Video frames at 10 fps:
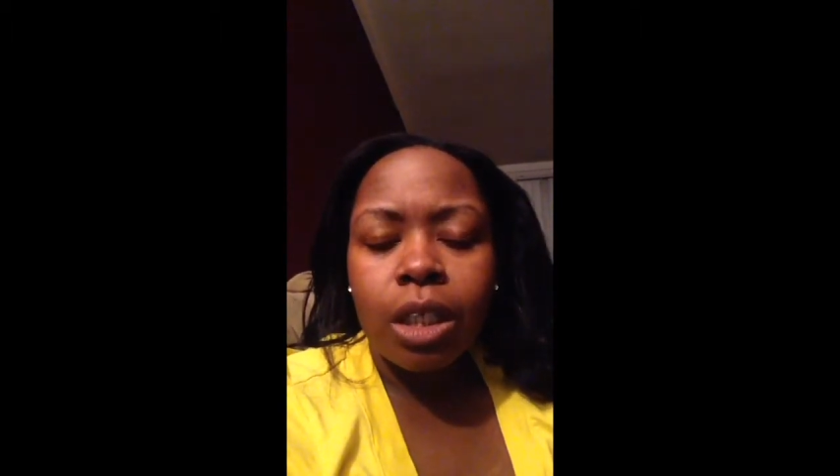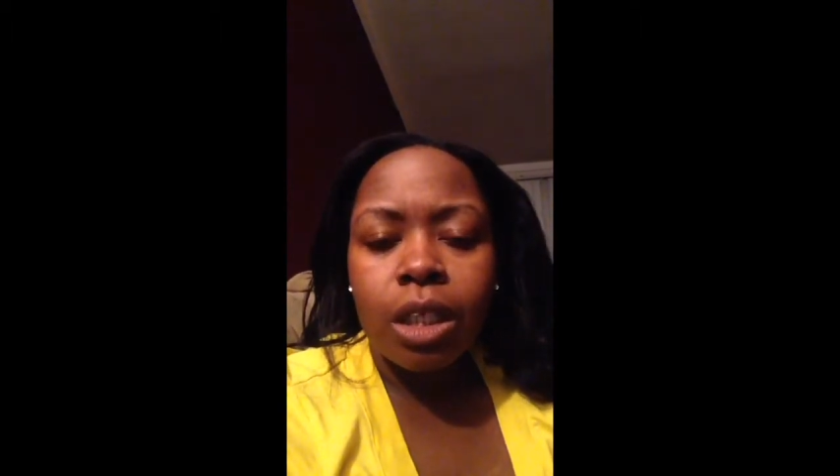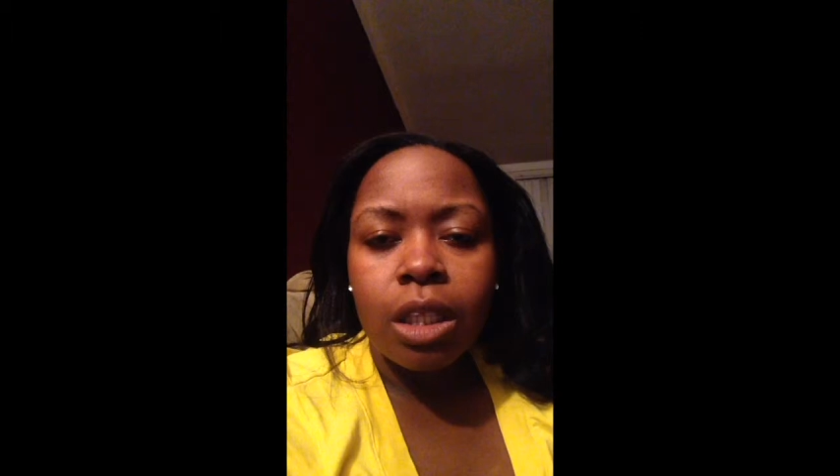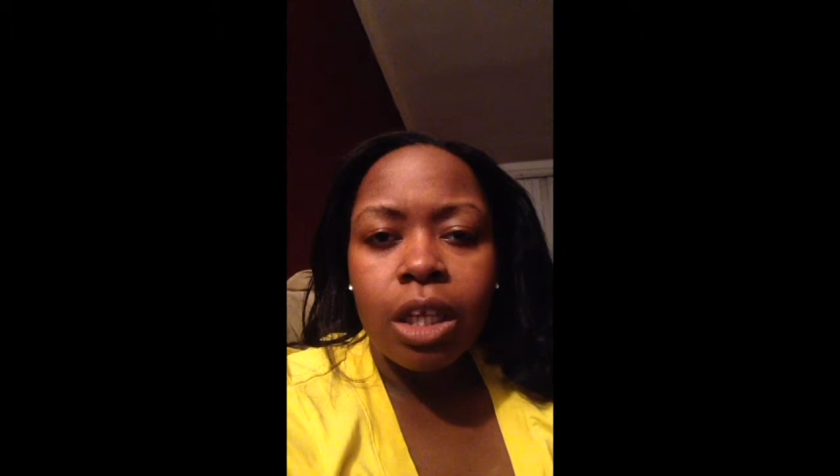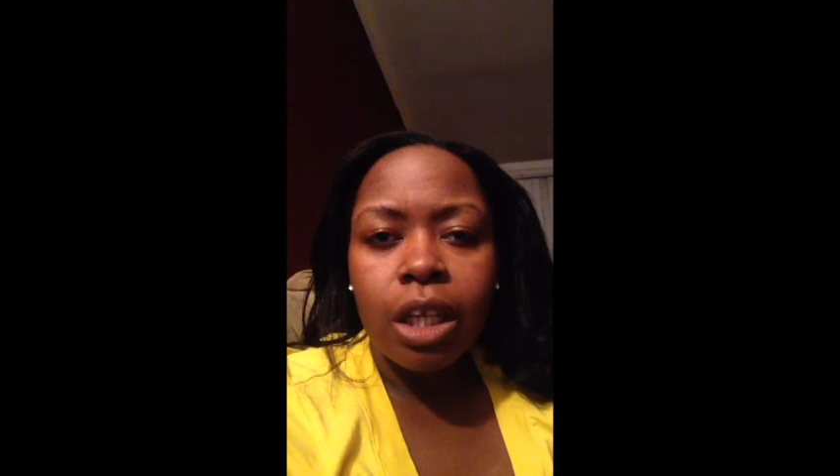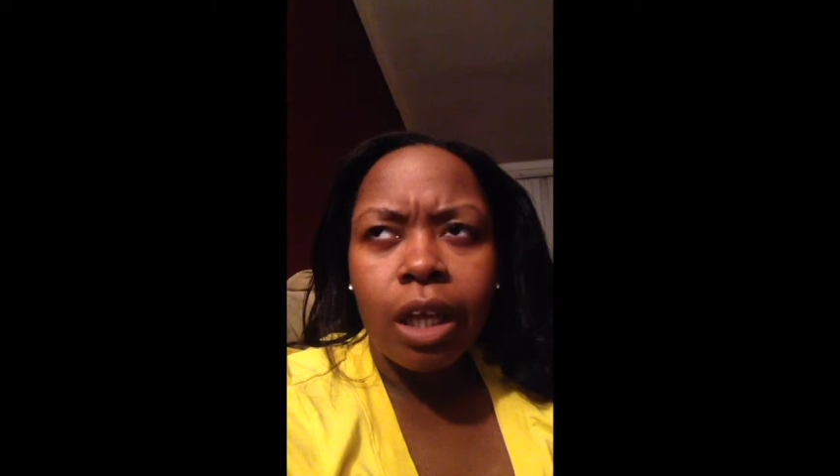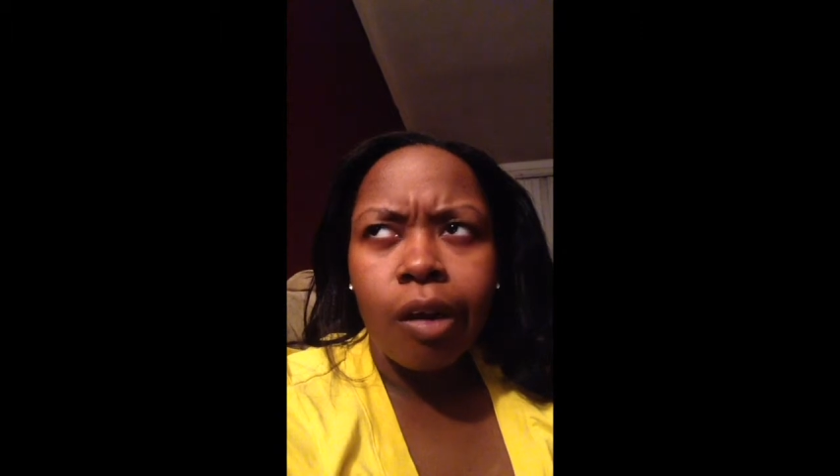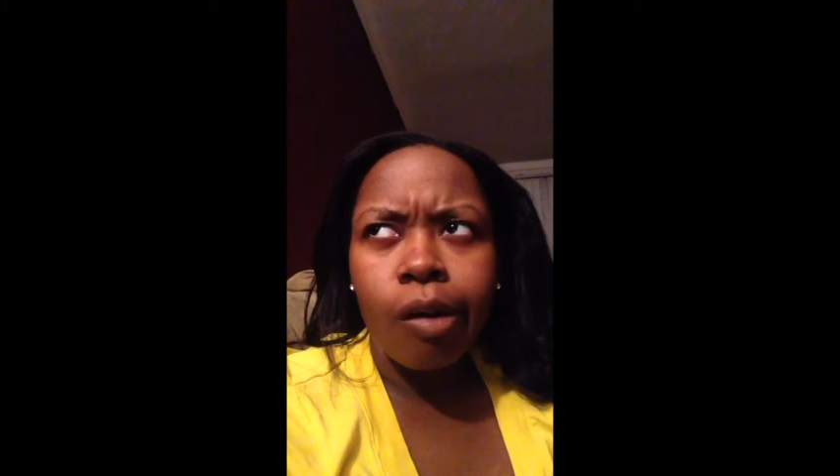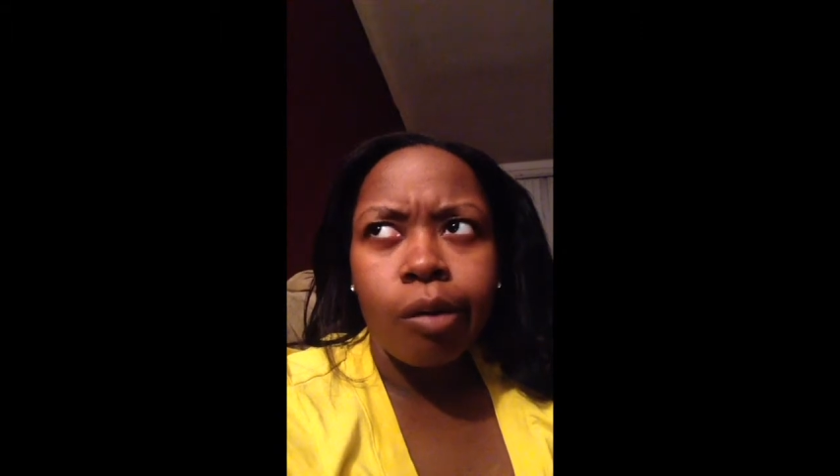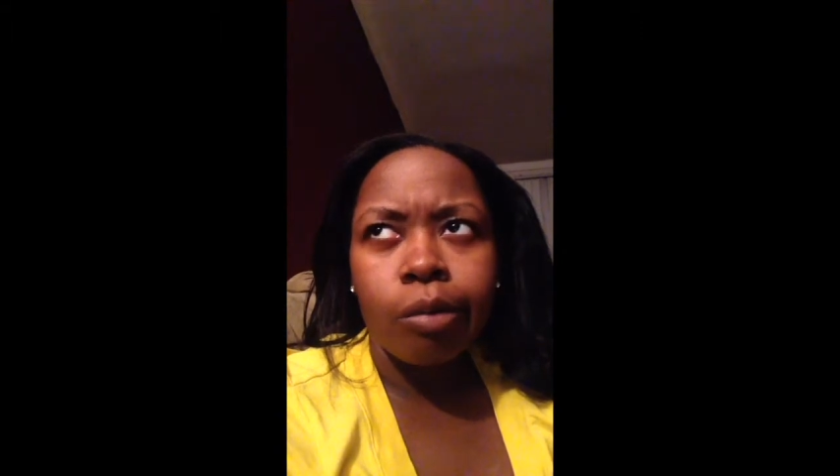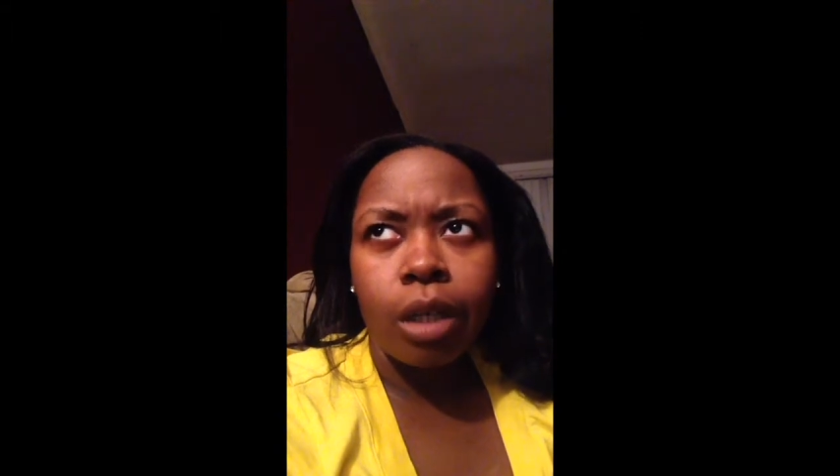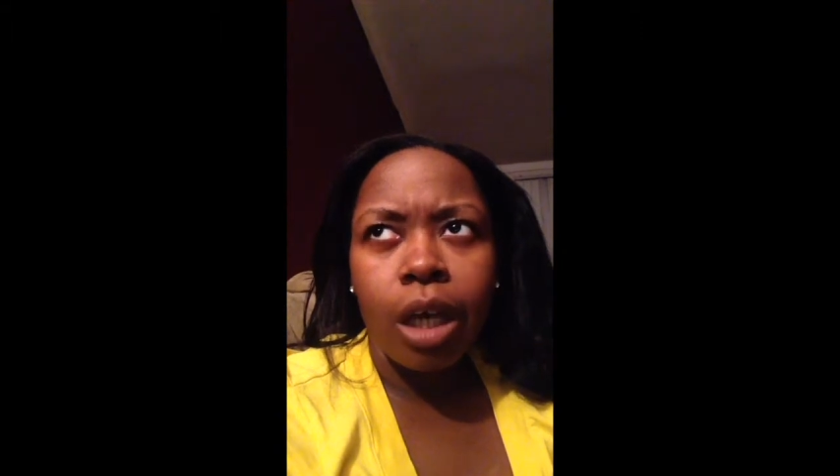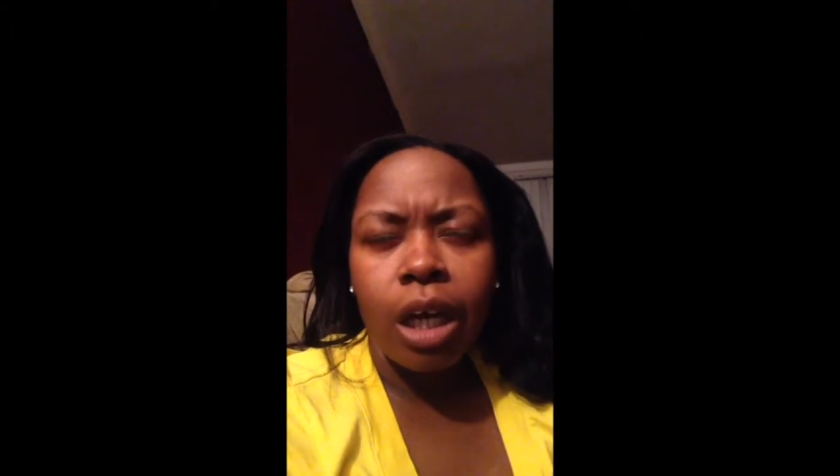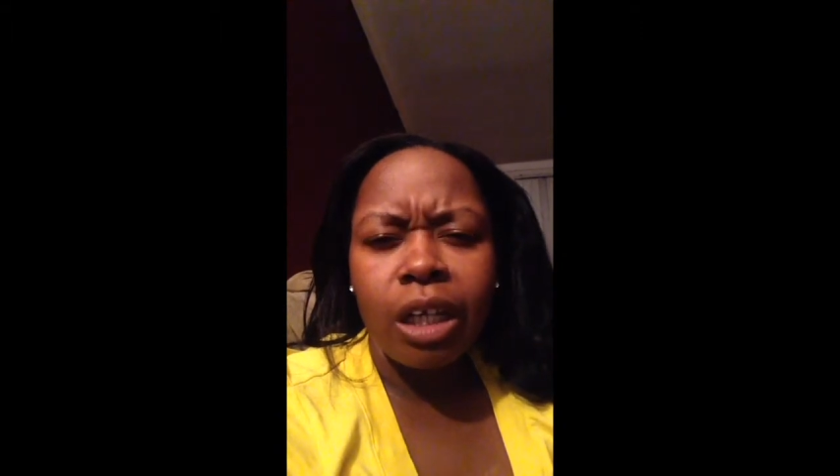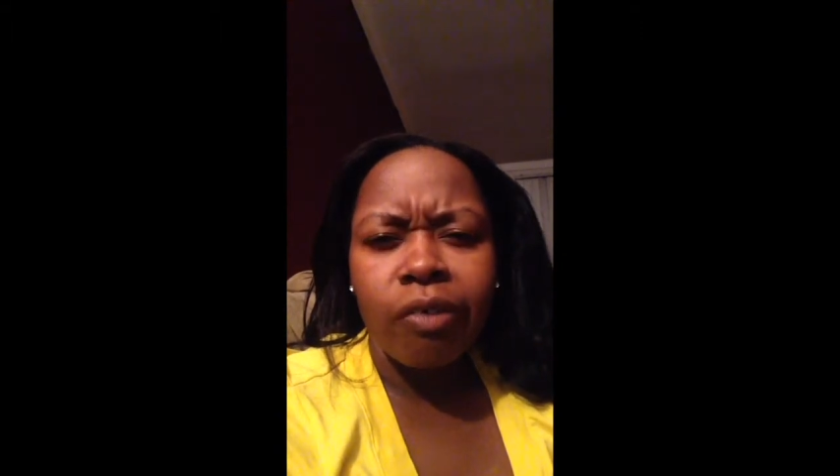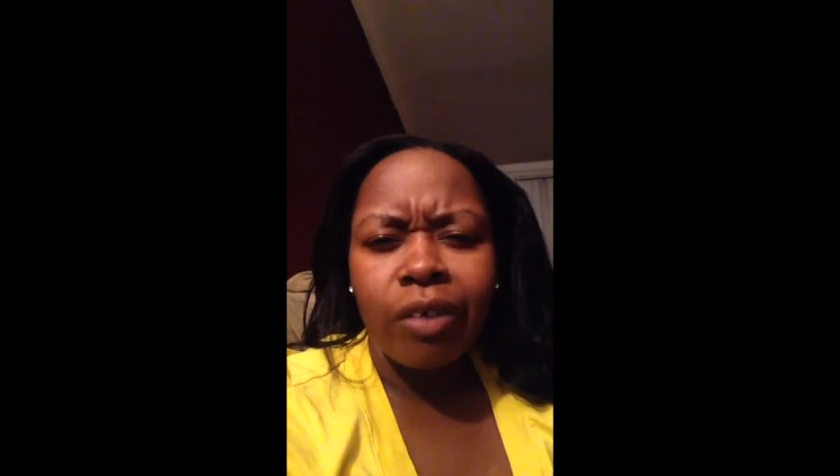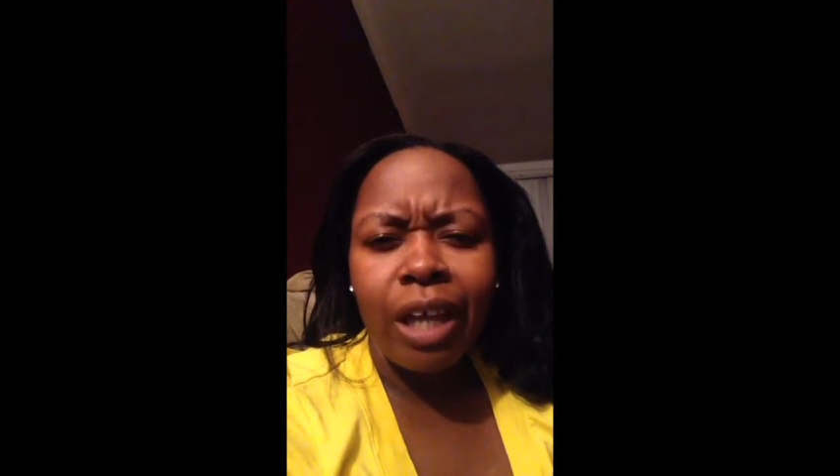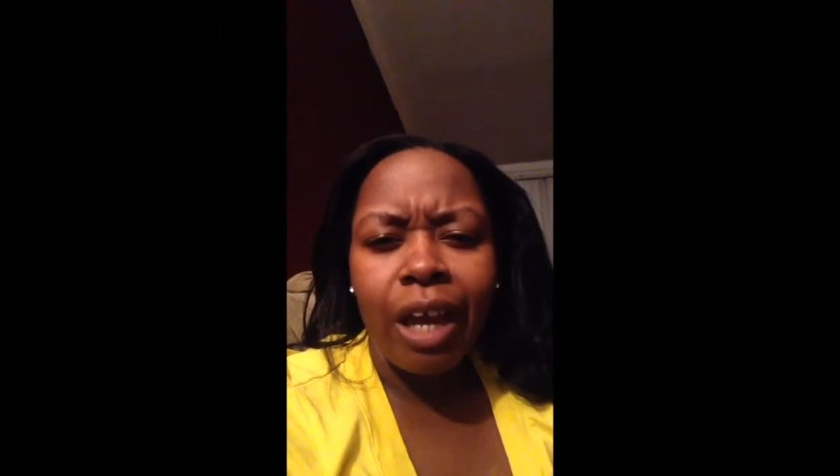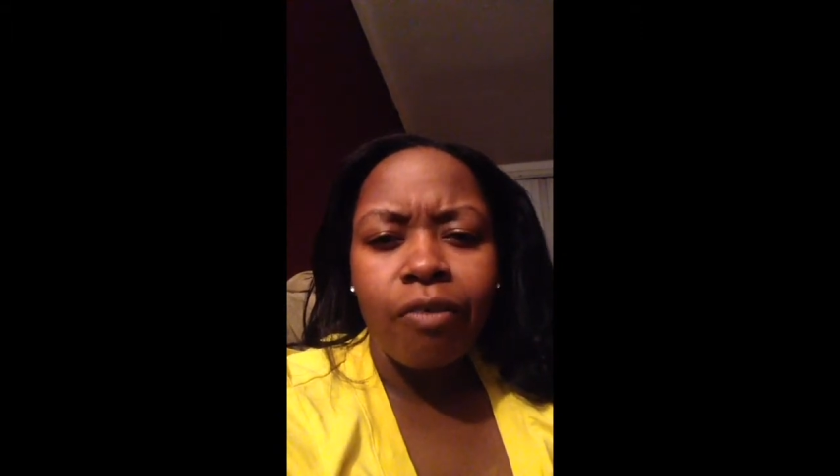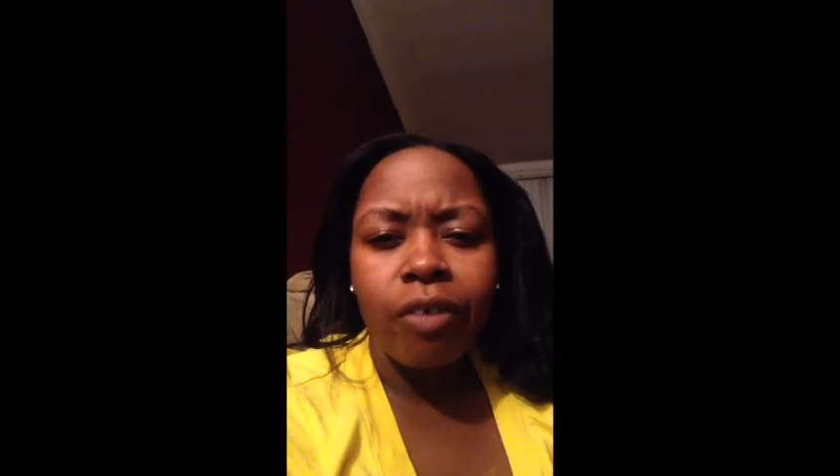they're like, oh, I didn't even
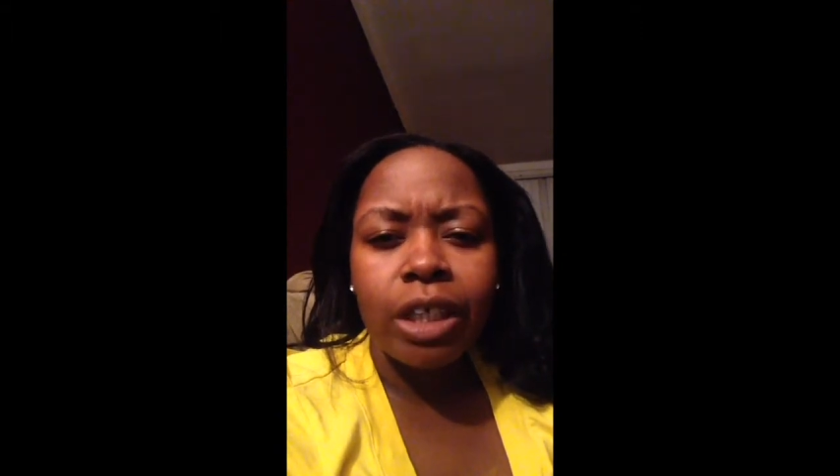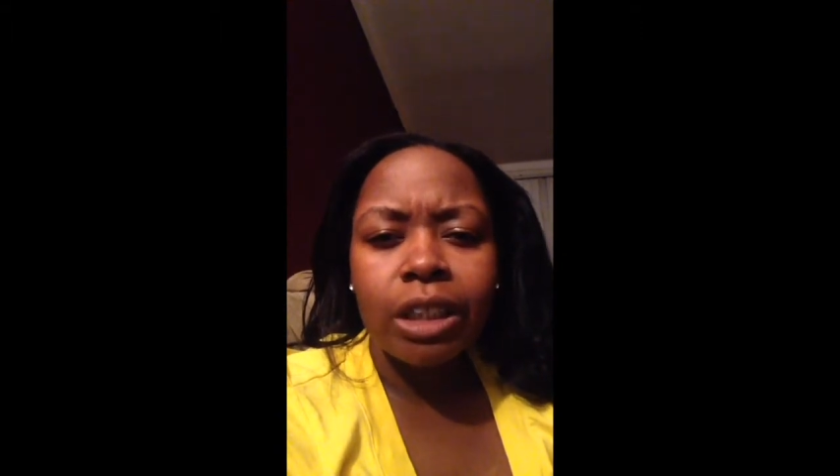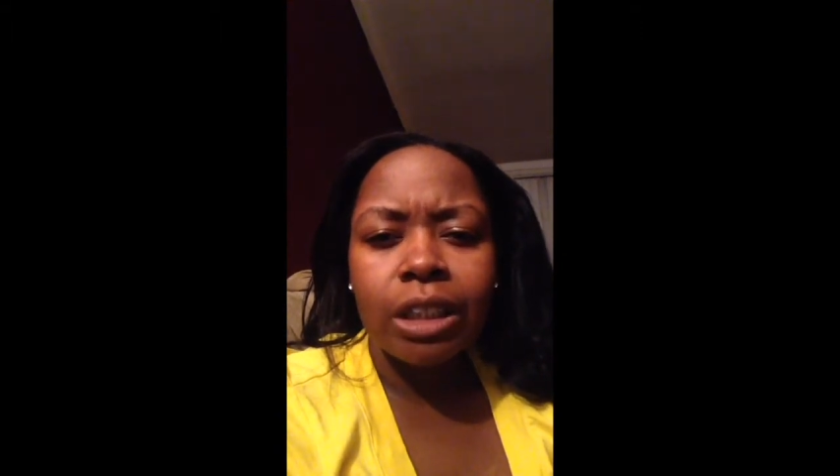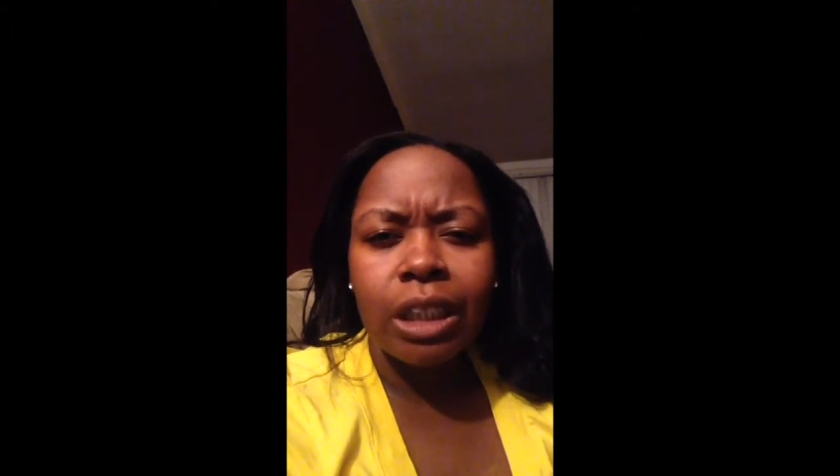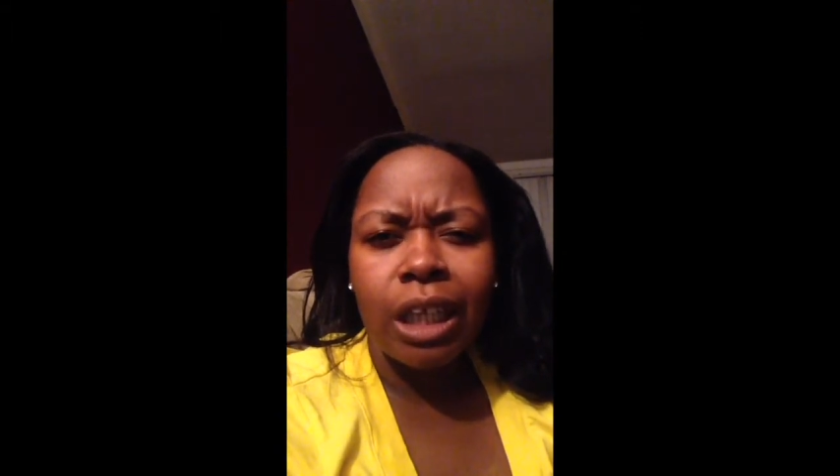have rice today.